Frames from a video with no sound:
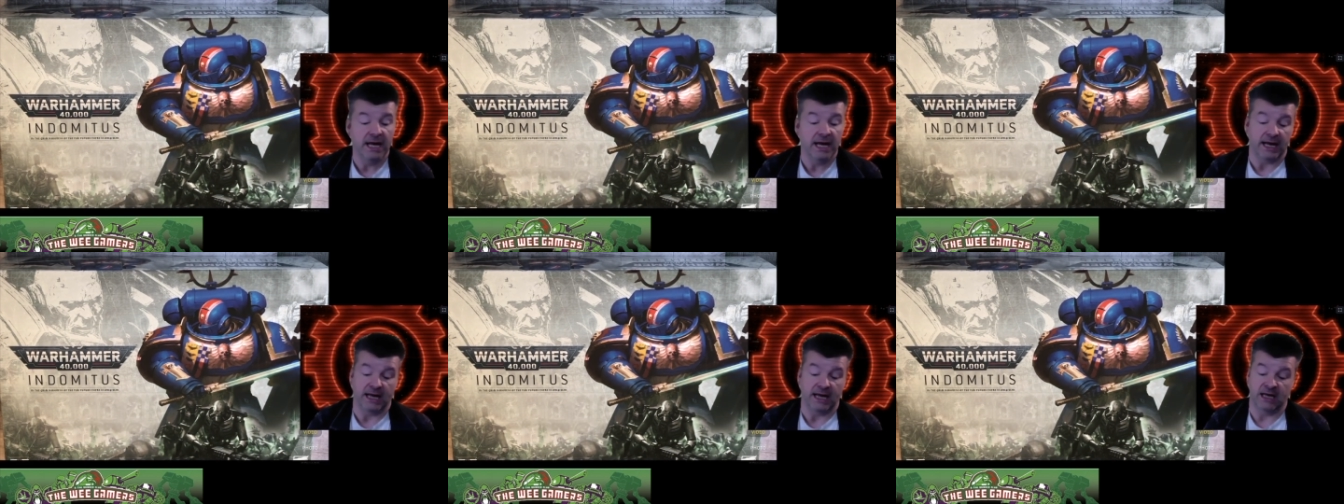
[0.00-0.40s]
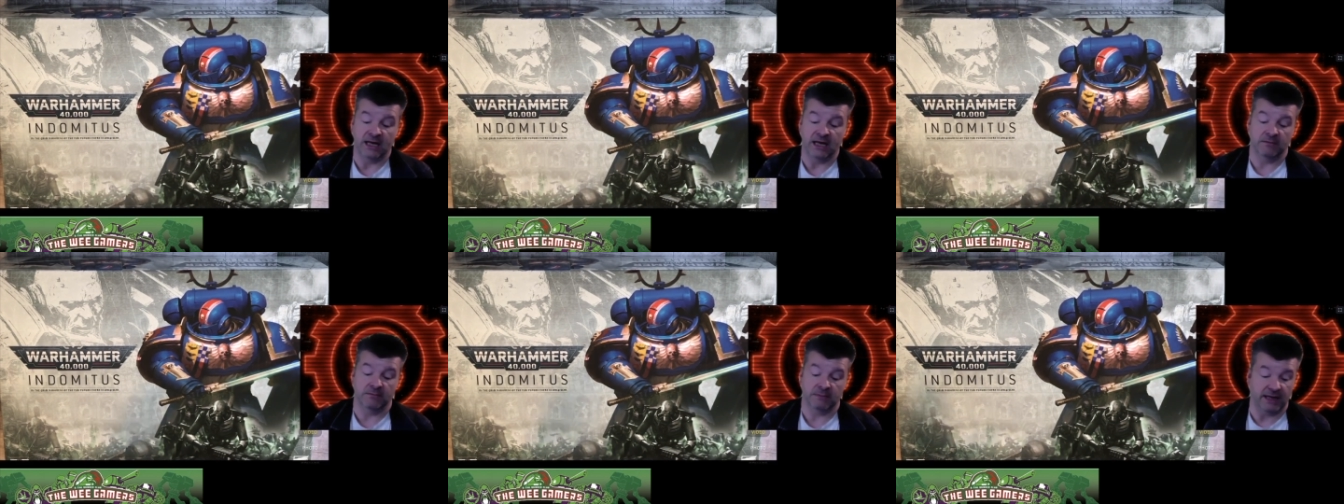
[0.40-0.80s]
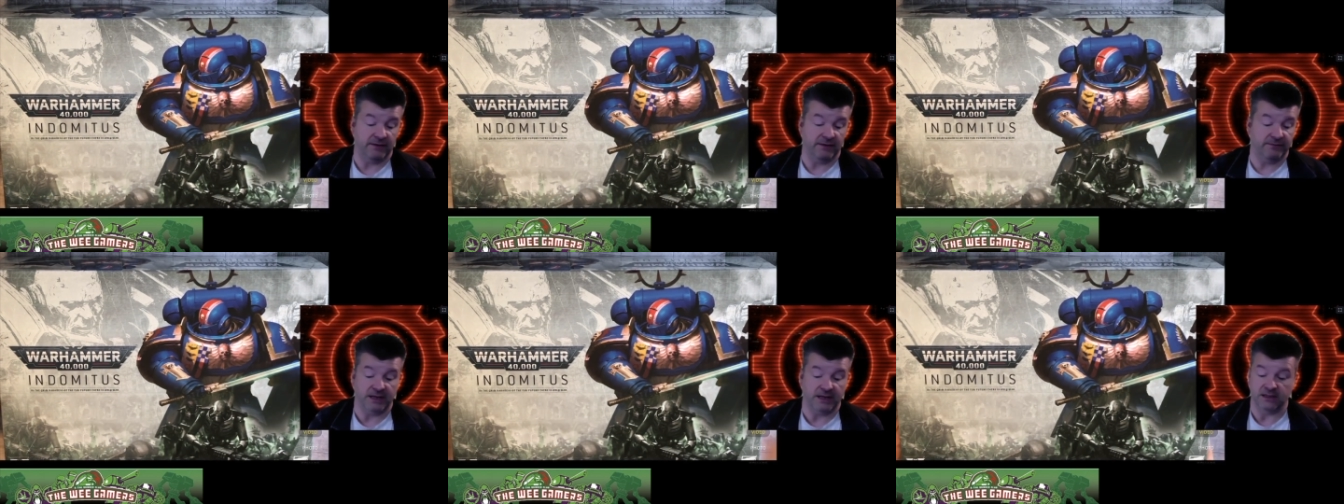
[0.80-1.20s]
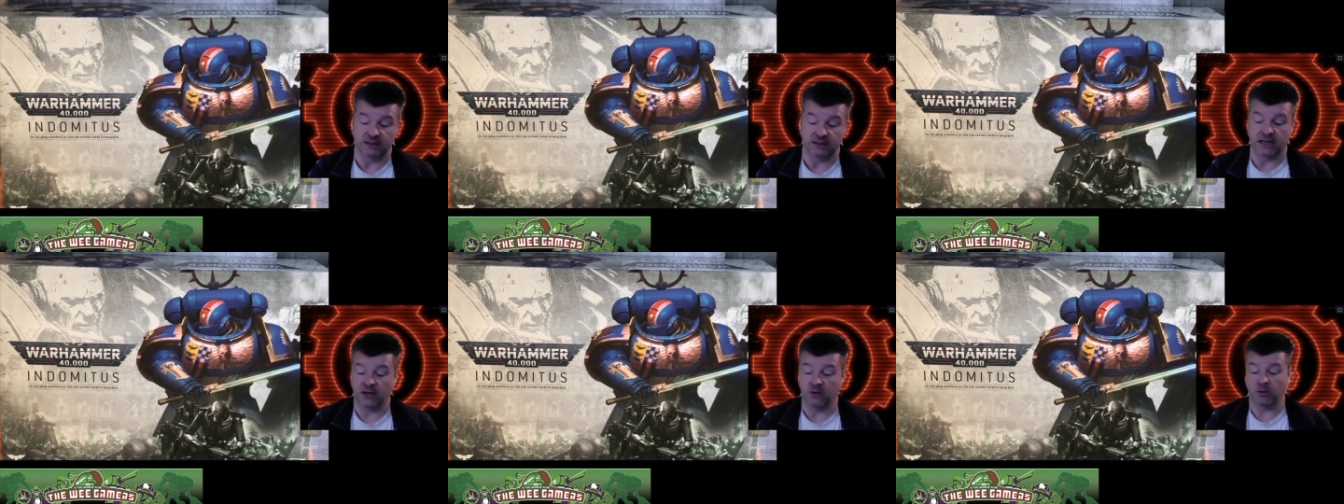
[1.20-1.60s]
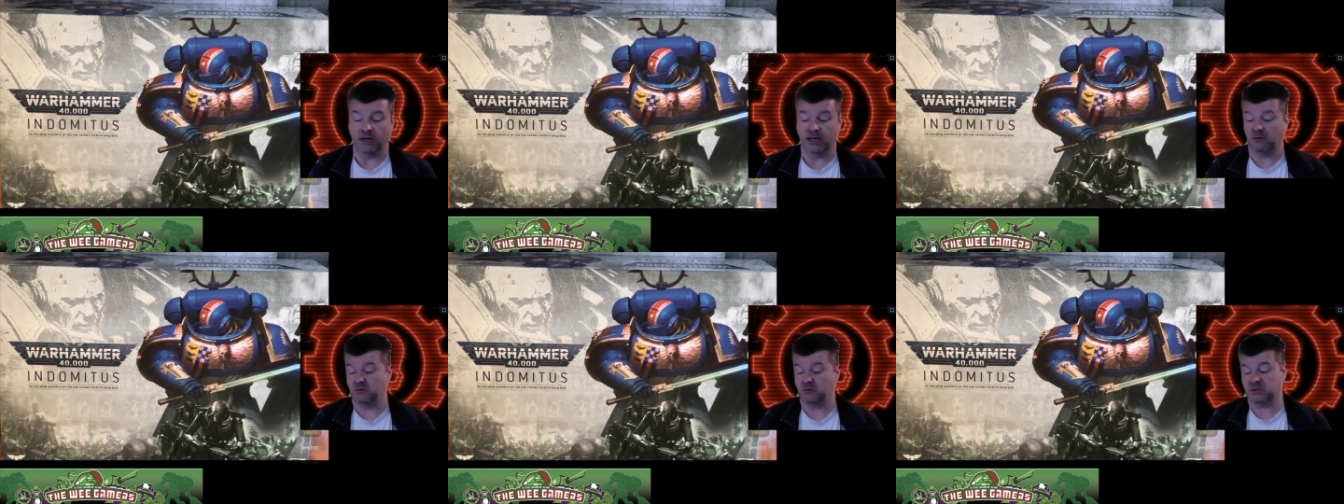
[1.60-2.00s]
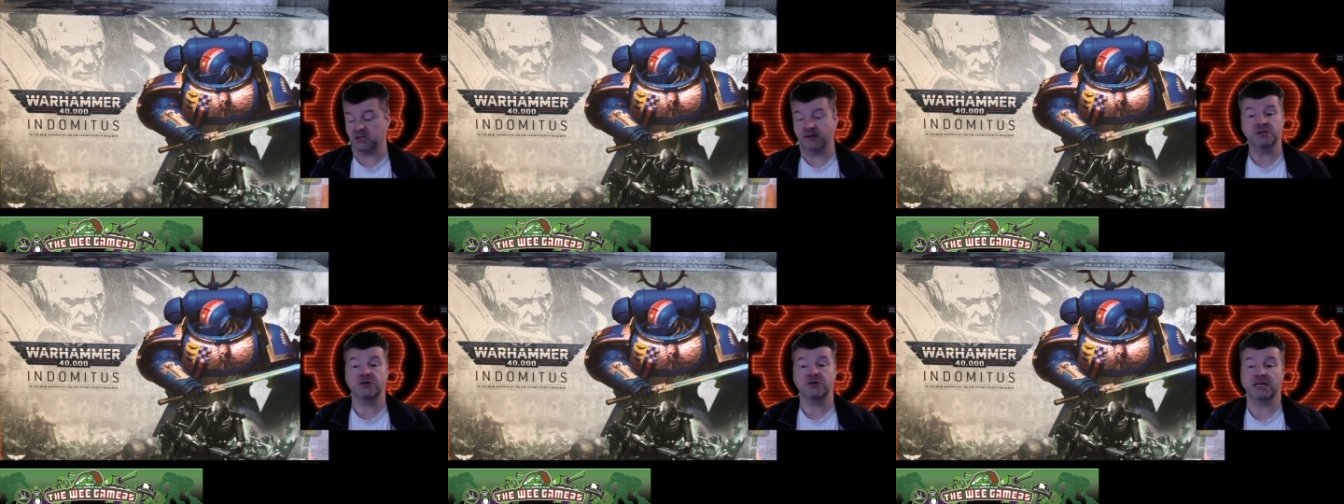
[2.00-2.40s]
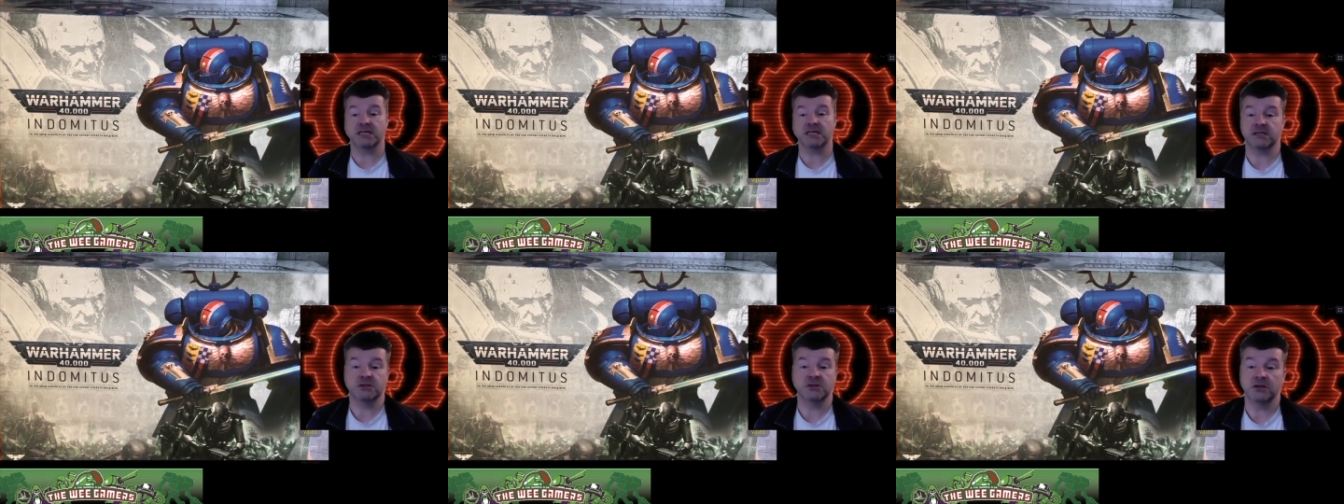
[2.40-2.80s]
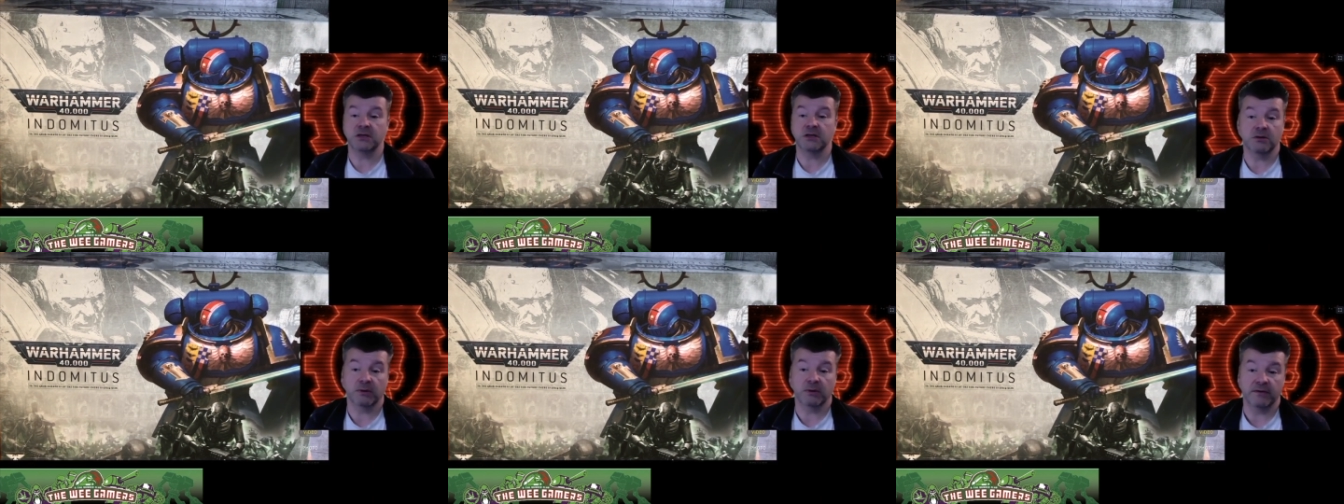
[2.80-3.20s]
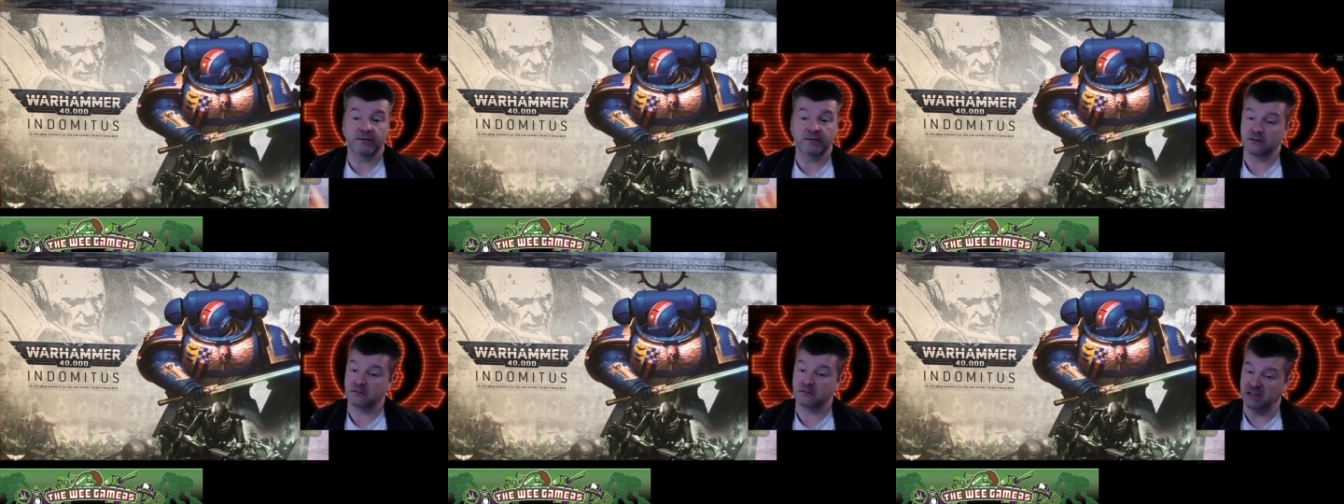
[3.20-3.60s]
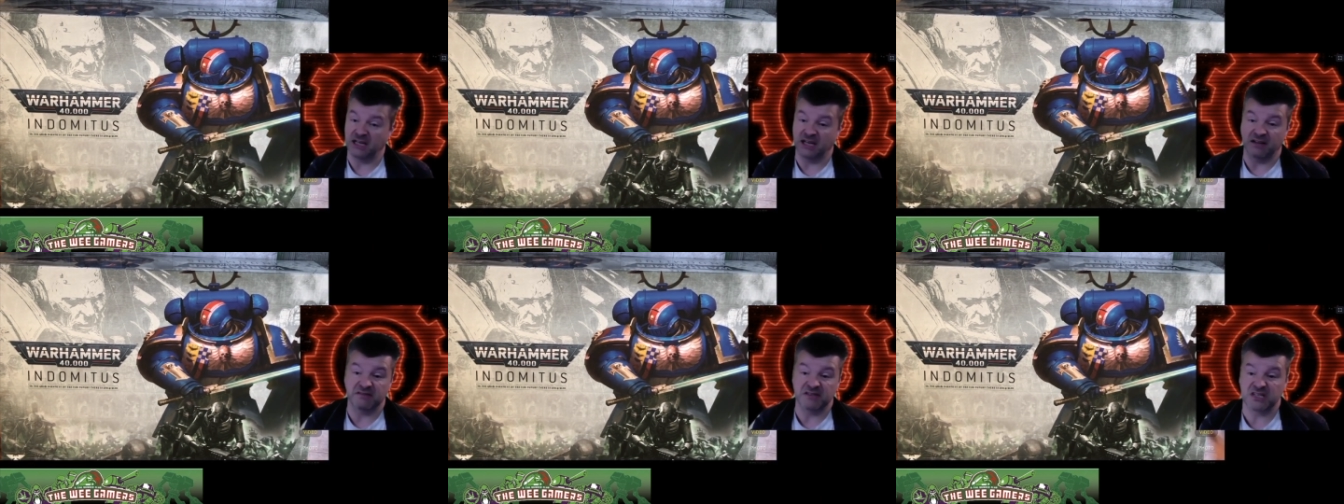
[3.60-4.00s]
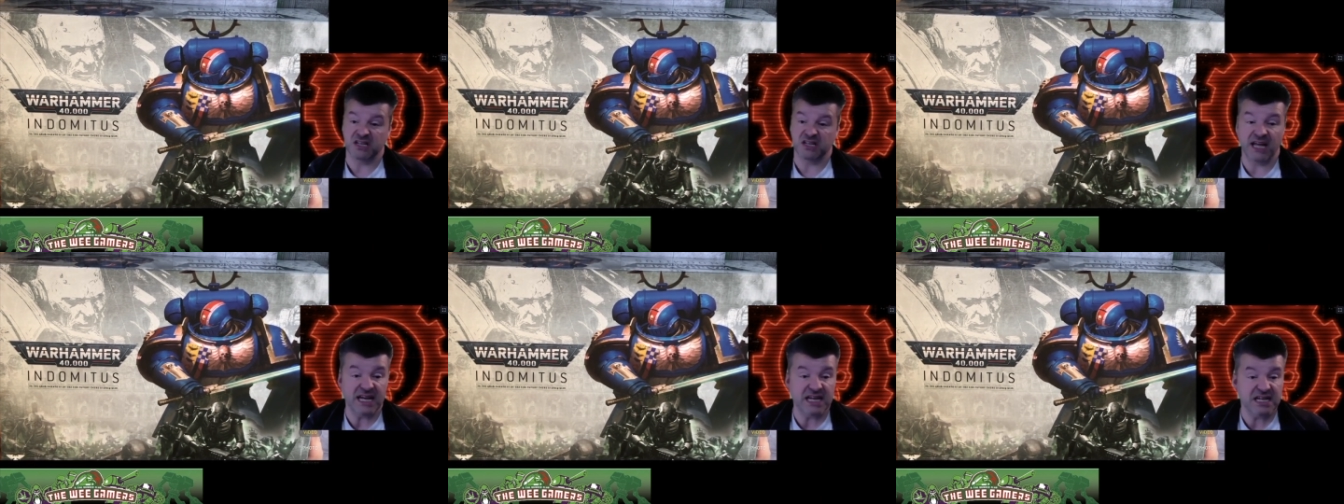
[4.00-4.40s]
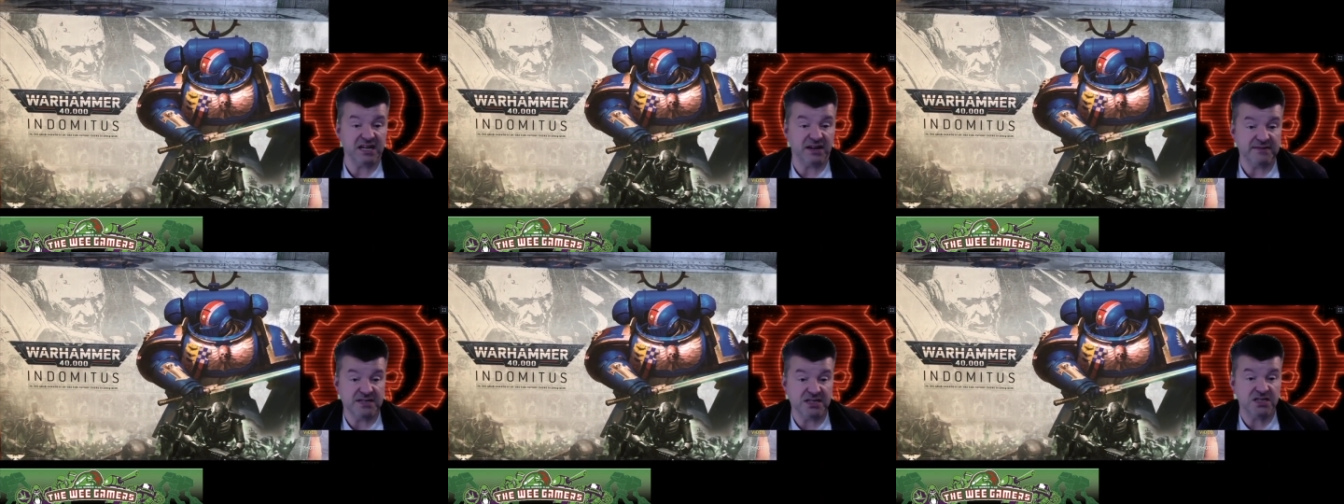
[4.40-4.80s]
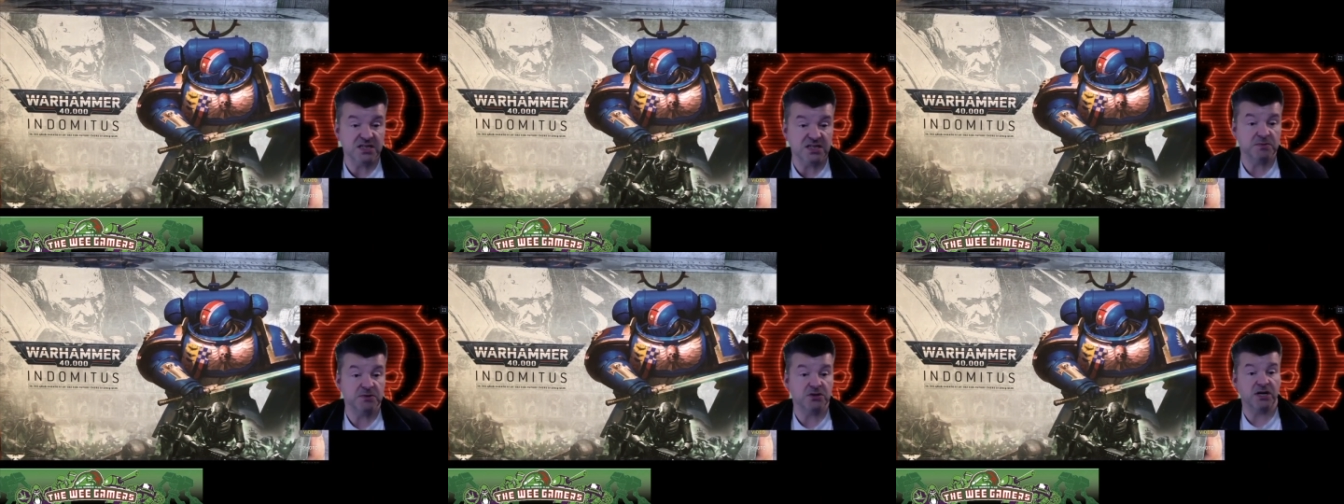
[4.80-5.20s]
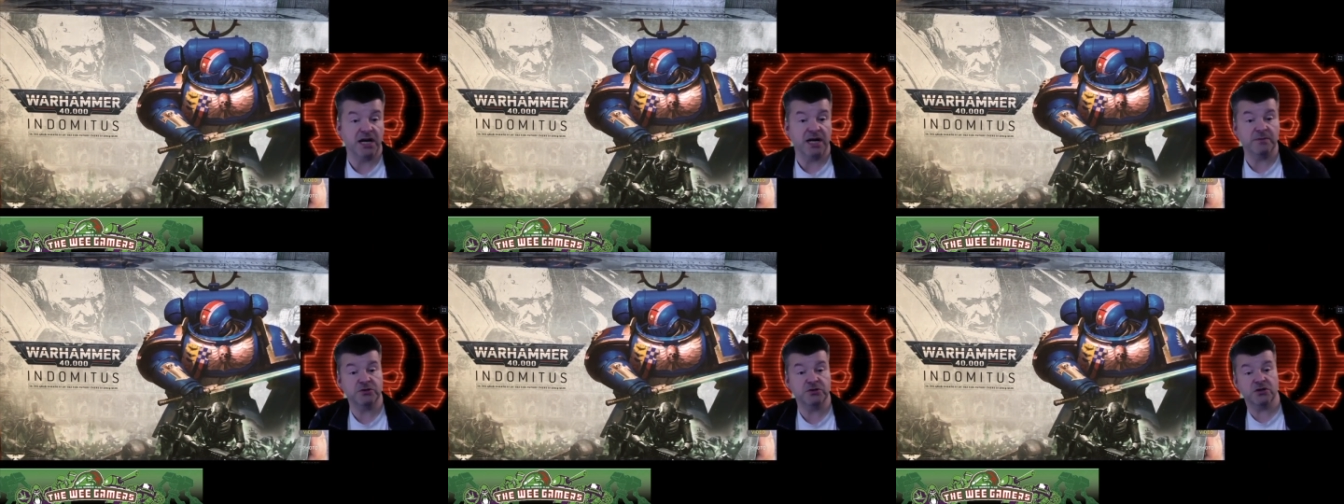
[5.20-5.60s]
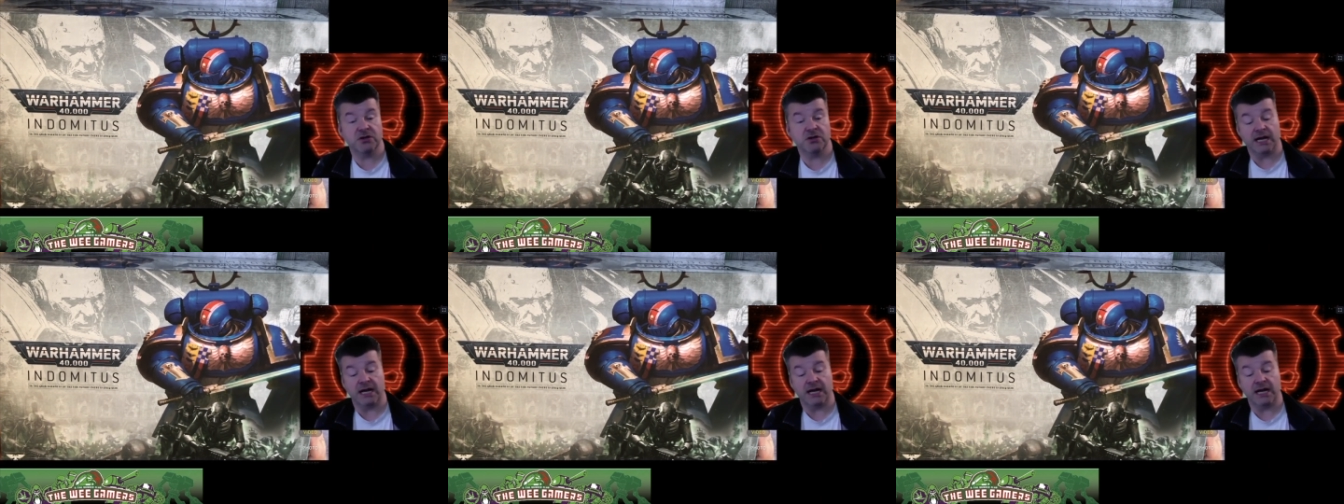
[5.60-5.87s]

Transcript: Um, if that in any way was interesting to you or whatever, give us a like, give us a subscribe, sure.